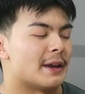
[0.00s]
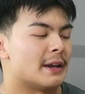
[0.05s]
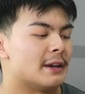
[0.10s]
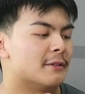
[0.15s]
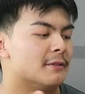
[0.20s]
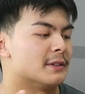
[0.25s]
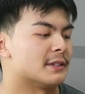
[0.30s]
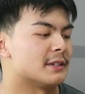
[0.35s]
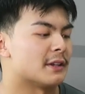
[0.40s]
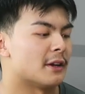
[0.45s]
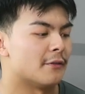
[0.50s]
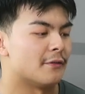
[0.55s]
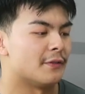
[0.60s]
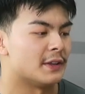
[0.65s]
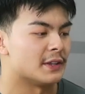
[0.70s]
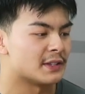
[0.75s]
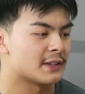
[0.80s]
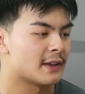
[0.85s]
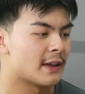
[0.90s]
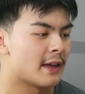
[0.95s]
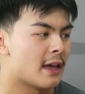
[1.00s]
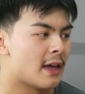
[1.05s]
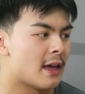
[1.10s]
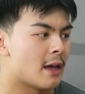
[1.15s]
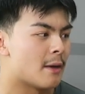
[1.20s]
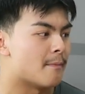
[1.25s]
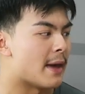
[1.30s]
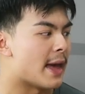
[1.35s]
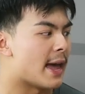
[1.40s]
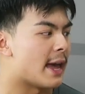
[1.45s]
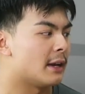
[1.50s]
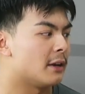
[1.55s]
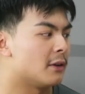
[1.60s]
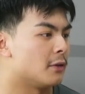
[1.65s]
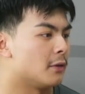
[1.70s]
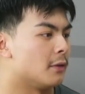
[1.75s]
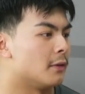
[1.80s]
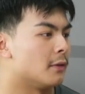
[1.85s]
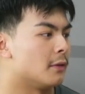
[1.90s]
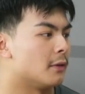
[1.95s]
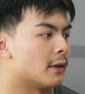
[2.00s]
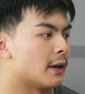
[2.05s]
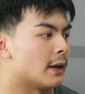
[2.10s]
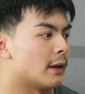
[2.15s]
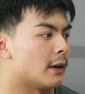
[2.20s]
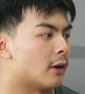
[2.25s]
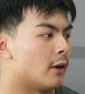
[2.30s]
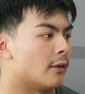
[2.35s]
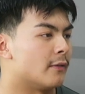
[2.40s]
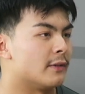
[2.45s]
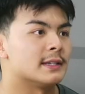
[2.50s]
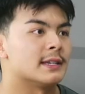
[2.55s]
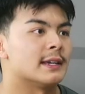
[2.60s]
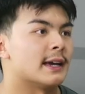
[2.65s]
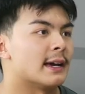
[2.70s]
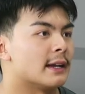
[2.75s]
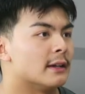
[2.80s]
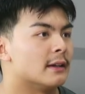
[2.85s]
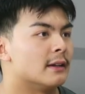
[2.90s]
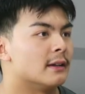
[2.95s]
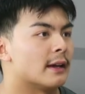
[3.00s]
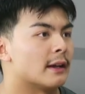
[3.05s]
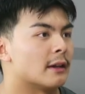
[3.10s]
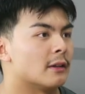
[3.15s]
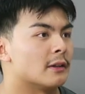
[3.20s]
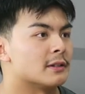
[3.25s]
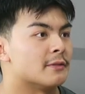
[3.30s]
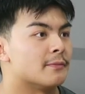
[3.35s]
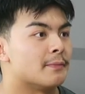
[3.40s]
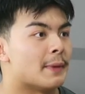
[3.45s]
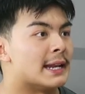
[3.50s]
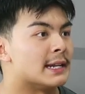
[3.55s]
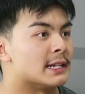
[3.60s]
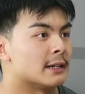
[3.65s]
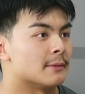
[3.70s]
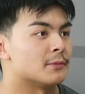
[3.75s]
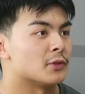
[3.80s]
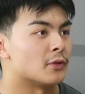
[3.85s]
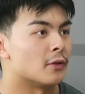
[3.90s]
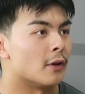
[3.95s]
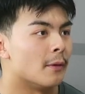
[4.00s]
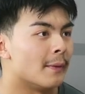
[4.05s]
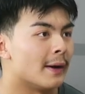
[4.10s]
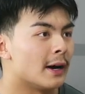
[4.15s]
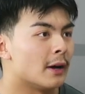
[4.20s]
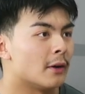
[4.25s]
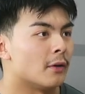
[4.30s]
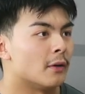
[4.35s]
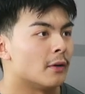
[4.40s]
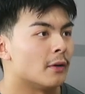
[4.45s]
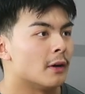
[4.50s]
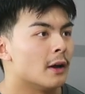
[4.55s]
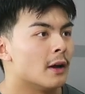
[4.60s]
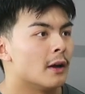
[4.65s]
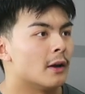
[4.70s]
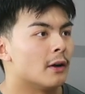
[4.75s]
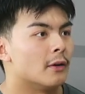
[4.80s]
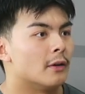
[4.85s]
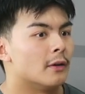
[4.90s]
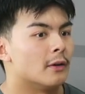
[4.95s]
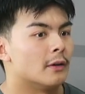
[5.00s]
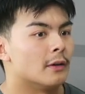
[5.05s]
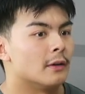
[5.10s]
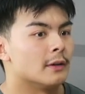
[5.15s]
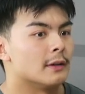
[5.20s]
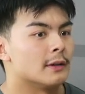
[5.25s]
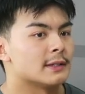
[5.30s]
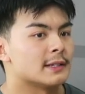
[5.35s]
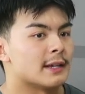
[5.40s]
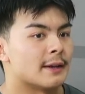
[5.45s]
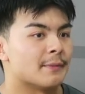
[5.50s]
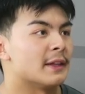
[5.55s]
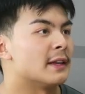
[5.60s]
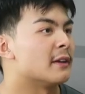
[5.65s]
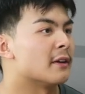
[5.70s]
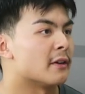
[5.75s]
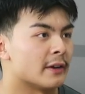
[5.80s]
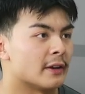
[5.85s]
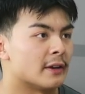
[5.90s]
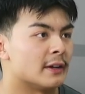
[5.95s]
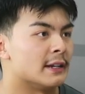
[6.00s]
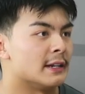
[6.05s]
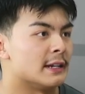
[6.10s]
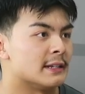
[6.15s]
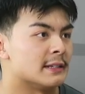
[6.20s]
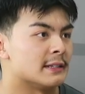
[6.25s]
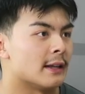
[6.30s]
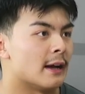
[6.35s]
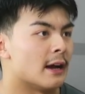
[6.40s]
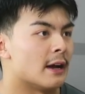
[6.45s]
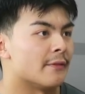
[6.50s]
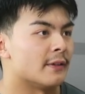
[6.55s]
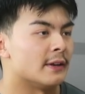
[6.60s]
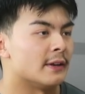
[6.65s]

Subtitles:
and it was of this man who obviously had like lots of pent-up trauma or something going on in his life,